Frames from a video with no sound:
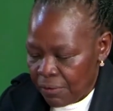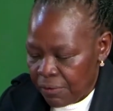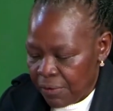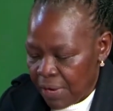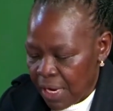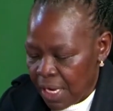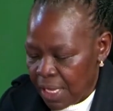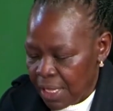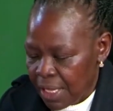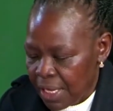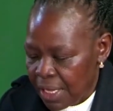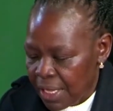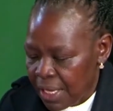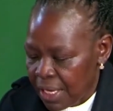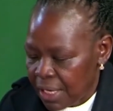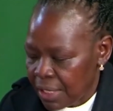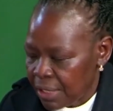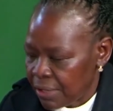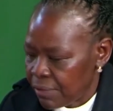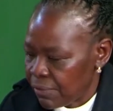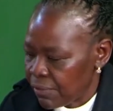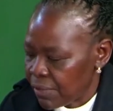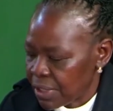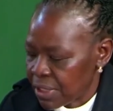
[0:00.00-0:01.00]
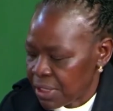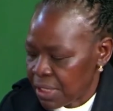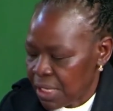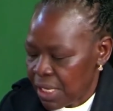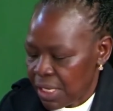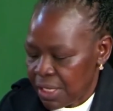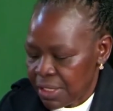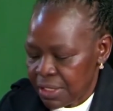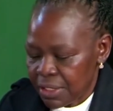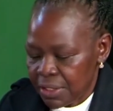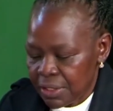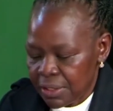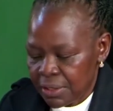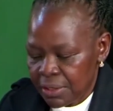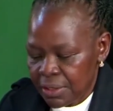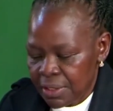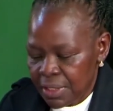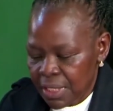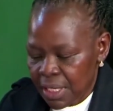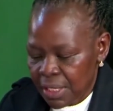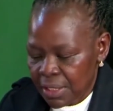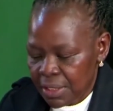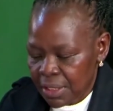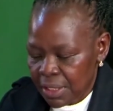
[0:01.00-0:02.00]
Further, that
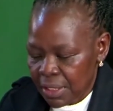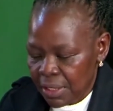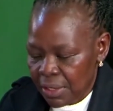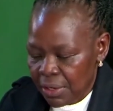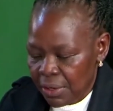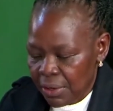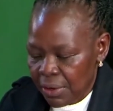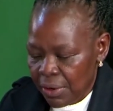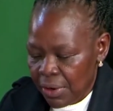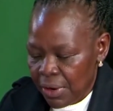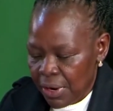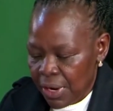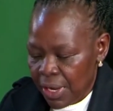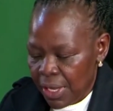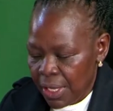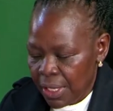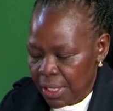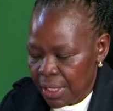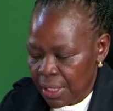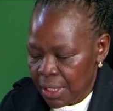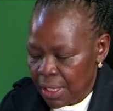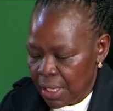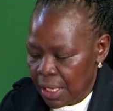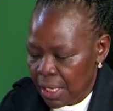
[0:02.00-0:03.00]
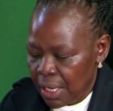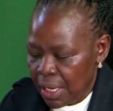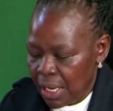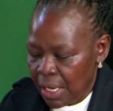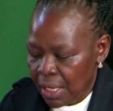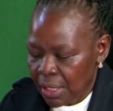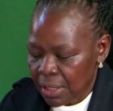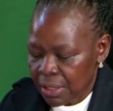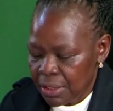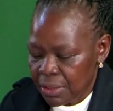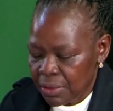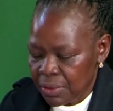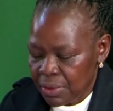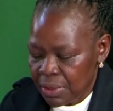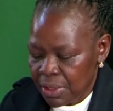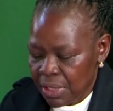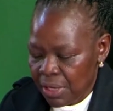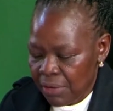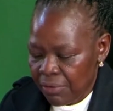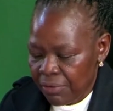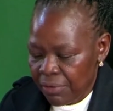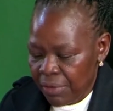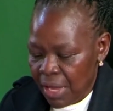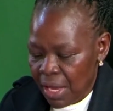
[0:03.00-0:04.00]
investigations are still ongoing and likely to
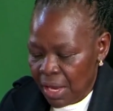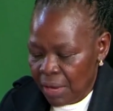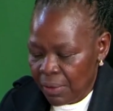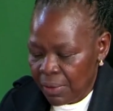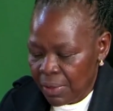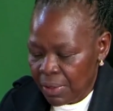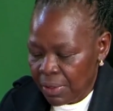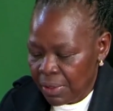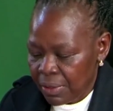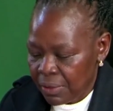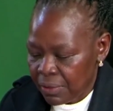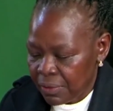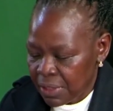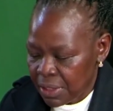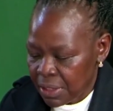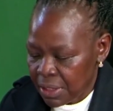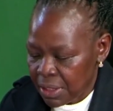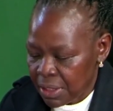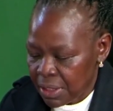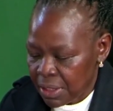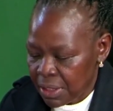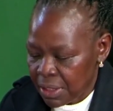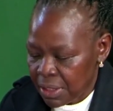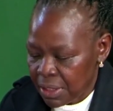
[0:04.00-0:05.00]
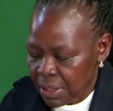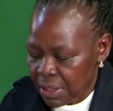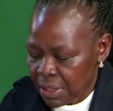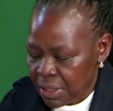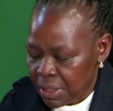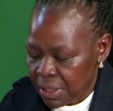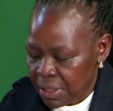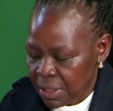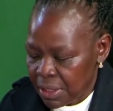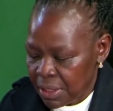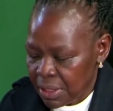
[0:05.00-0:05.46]
interfere with the investigation.